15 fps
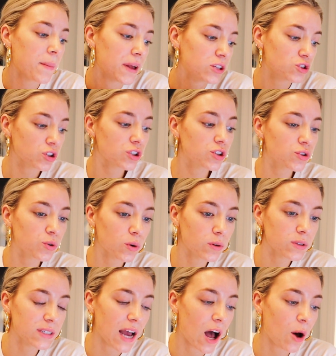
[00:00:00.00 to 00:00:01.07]
and just
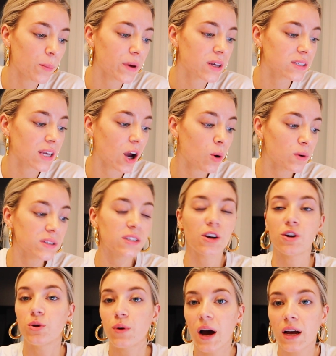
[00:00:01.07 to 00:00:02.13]
scroll down because I always
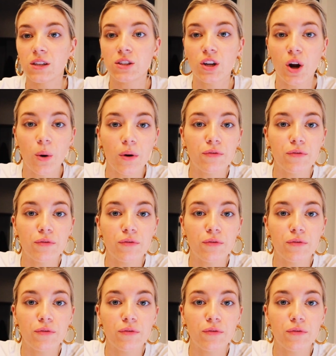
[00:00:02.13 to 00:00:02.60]
tell you guys, you know,